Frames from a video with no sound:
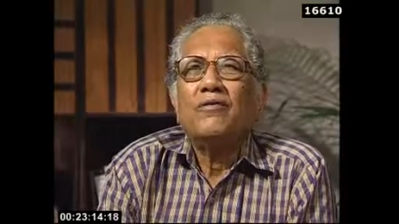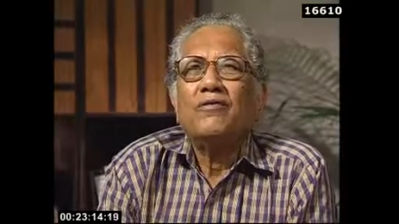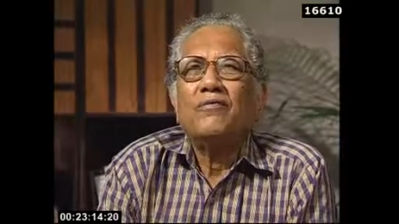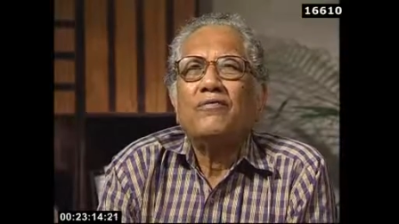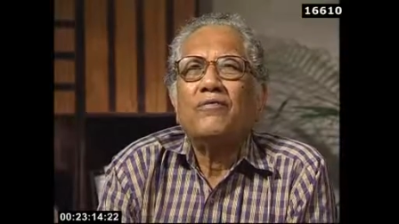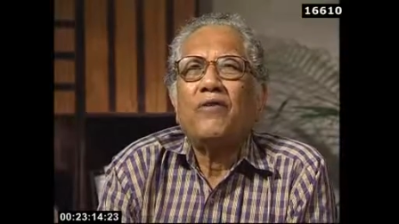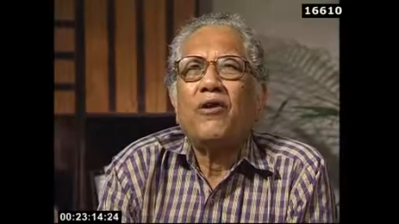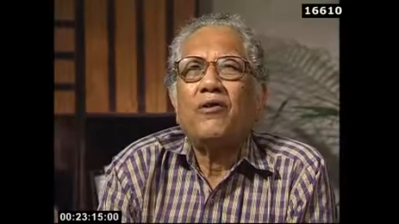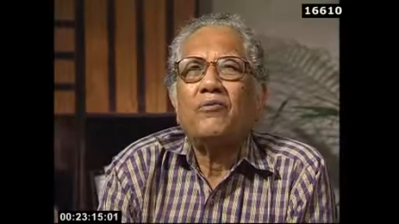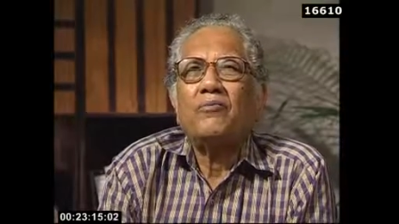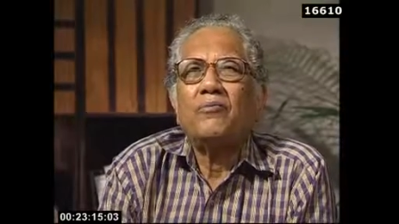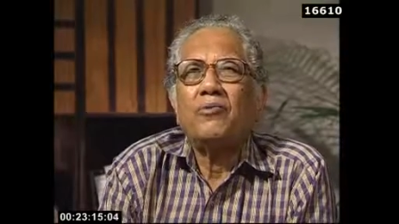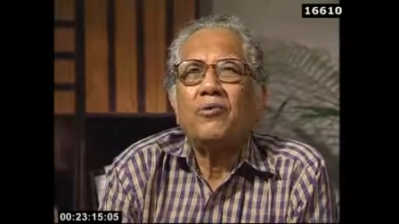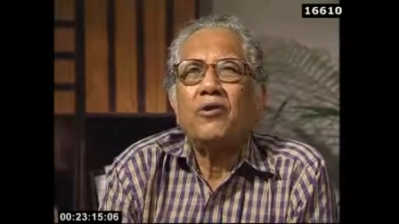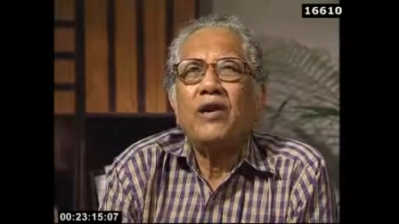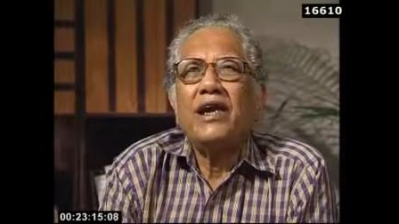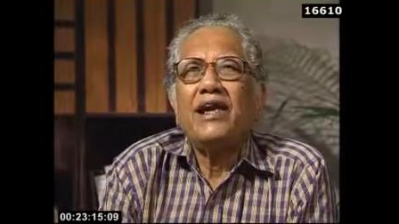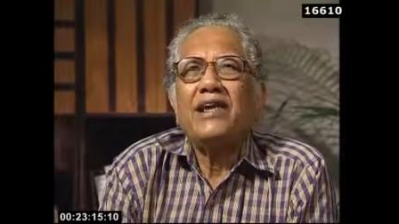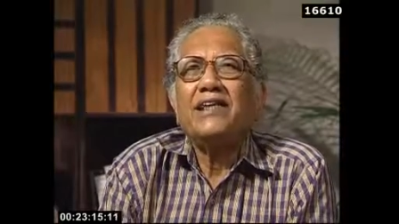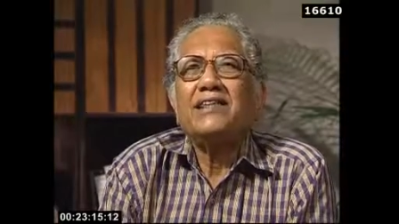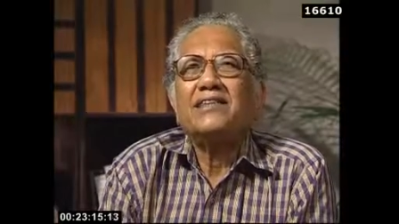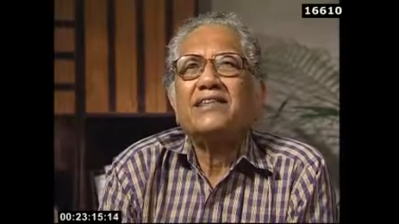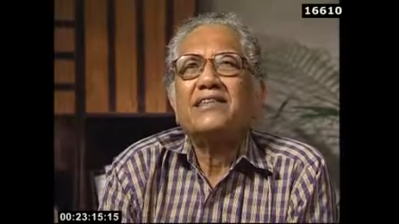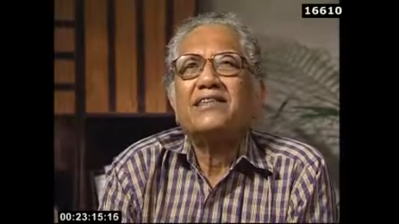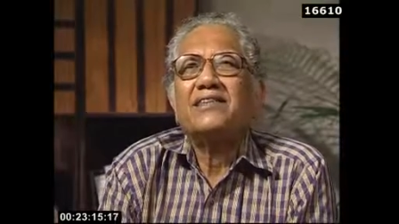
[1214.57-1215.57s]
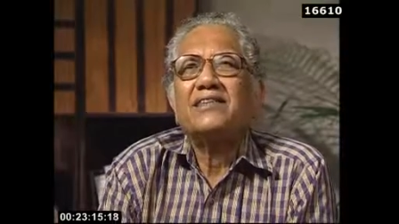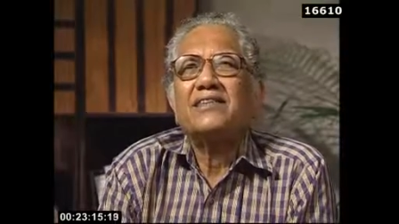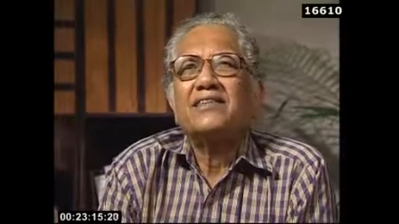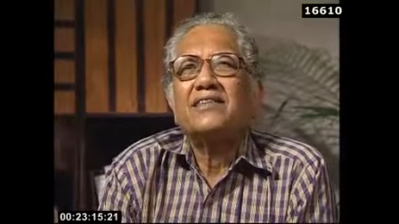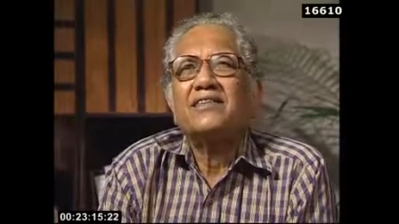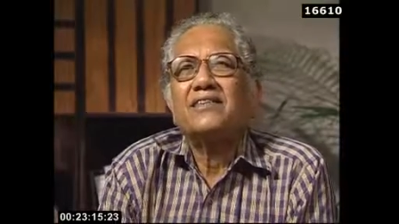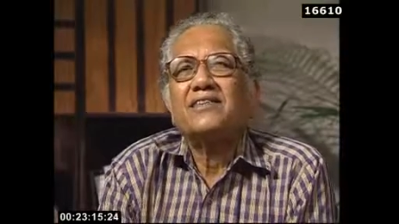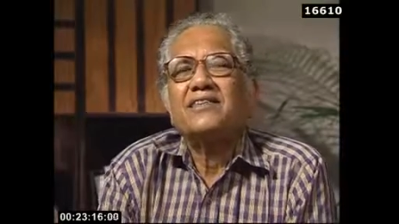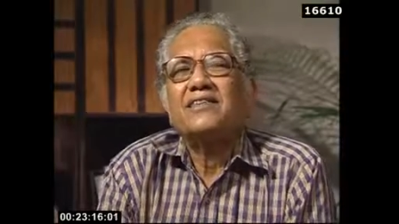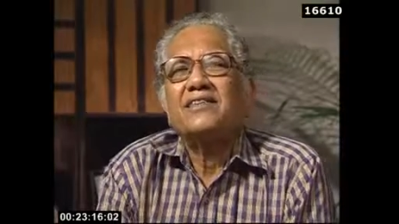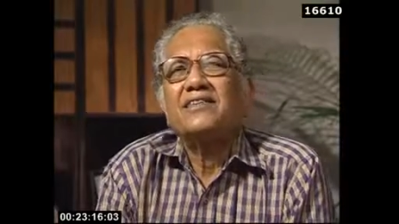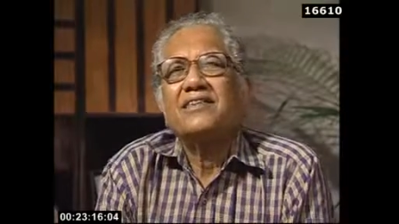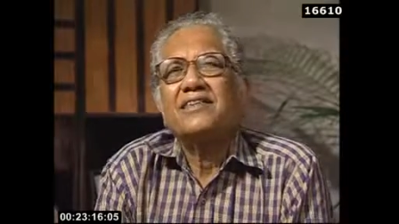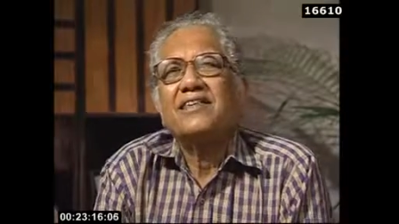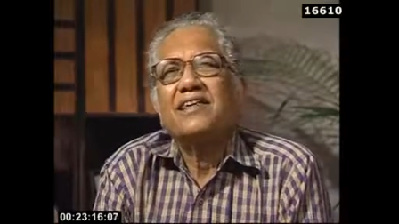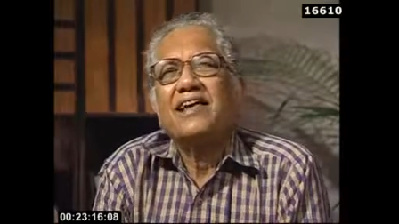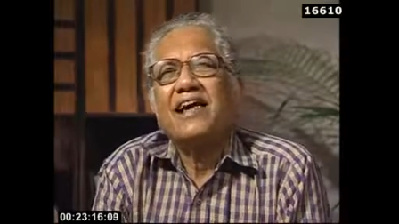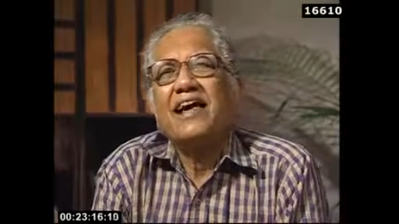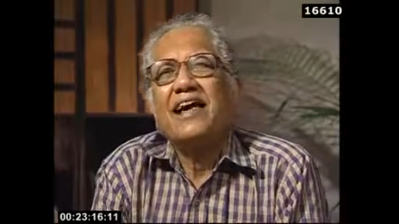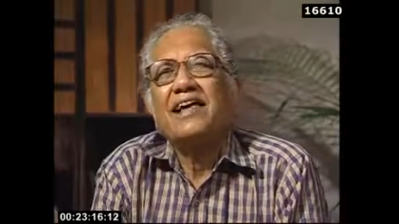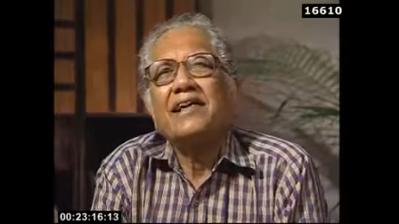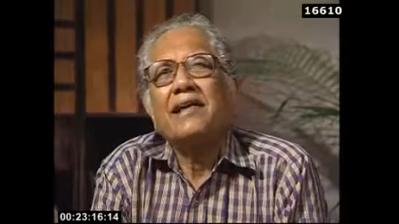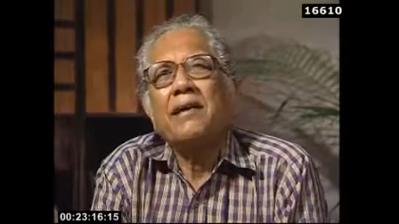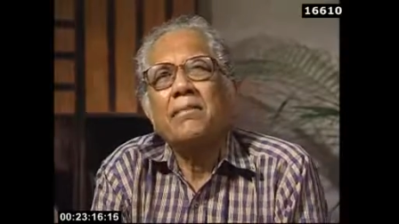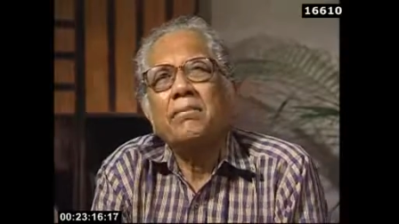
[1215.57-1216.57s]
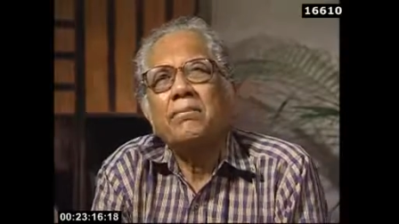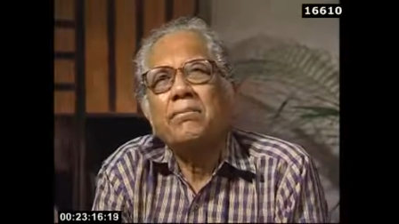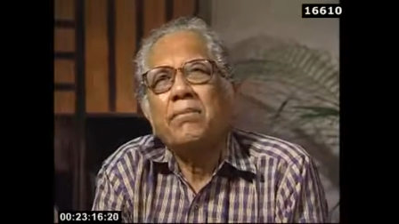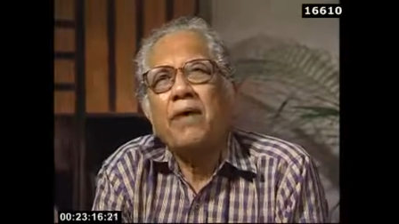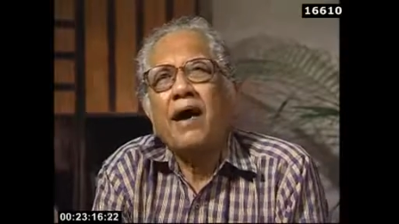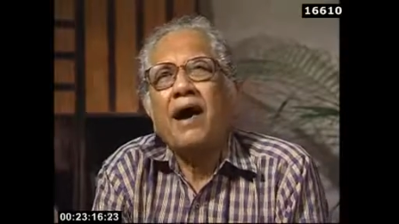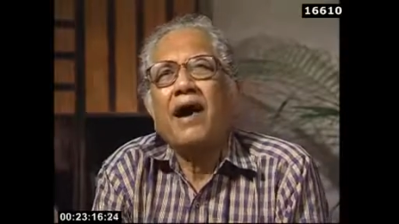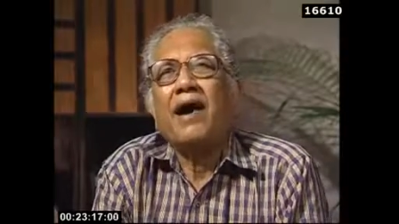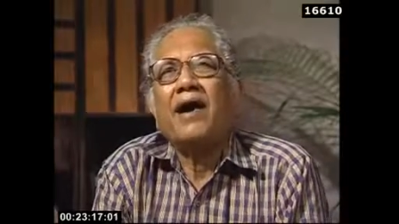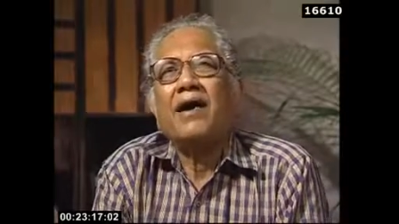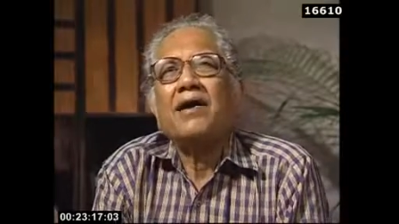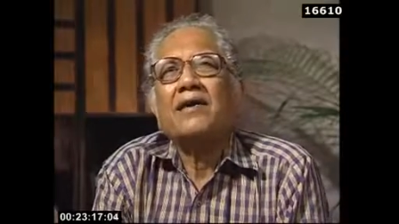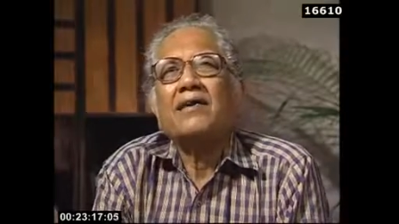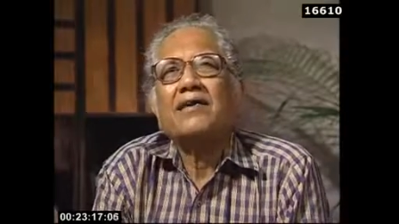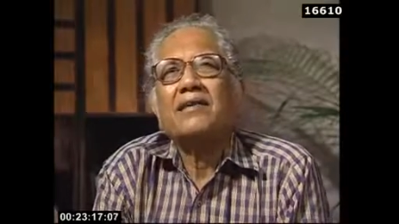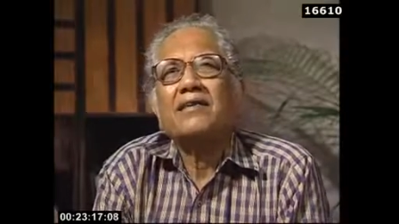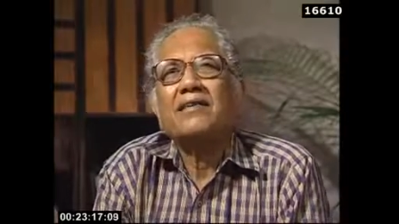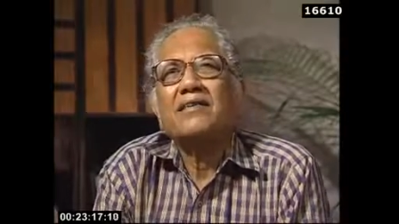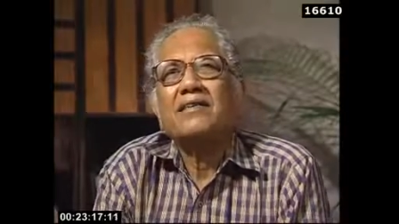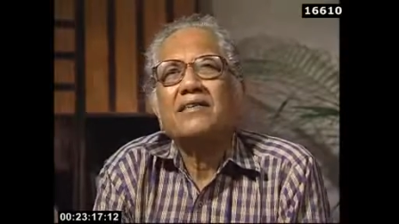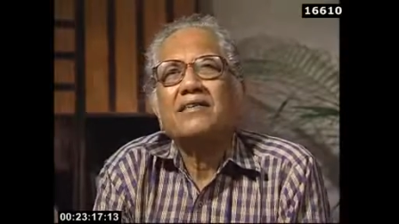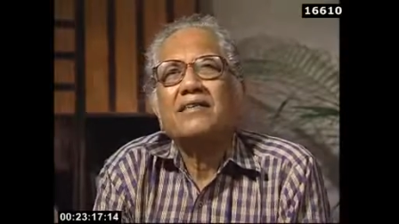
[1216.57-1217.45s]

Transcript: formulate an empire